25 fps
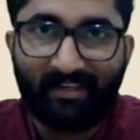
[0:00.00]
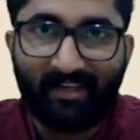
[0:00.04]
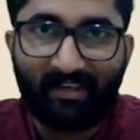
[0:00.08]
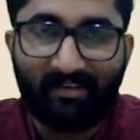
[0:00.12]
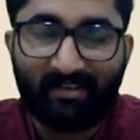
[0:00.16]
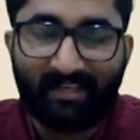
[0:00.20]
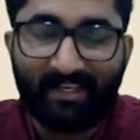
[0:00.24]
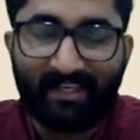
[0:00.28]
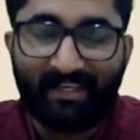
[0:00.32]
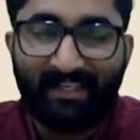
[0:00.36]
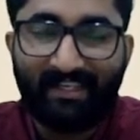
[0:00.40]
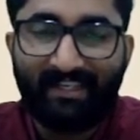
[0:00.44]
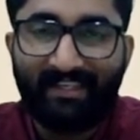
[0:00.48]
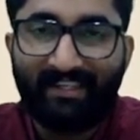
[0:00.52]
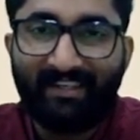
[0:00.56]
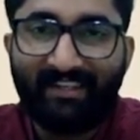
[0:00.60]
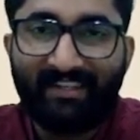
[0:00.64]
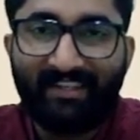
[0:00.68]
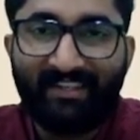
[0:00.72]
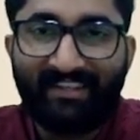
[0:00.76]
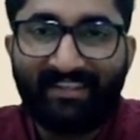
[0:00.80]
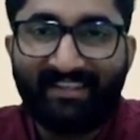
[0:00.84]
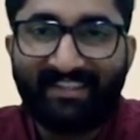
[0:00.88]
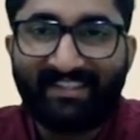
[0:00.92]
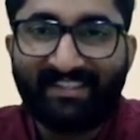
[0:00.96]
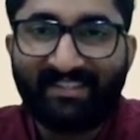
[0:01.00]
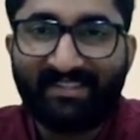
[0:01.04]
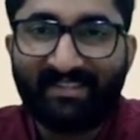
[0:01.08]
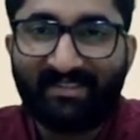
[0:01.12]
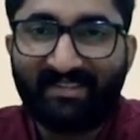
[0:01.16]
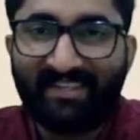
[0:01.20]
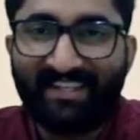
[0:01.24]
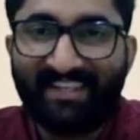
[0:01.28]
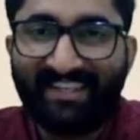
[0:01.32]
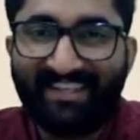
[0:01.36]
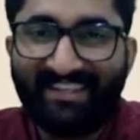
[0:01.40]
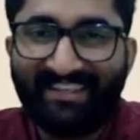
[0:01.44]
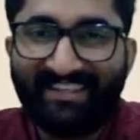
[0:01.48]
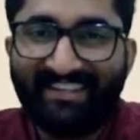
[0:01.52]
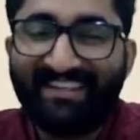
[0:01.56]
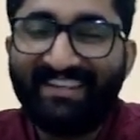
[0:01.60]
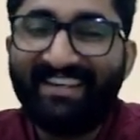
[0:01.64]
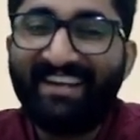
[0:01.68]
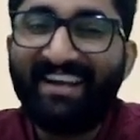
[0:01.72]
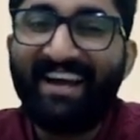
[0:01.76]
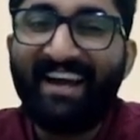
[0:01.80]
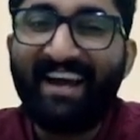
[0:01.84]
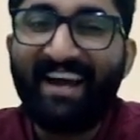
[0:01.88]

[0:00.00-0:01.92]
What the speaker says: Okay, so here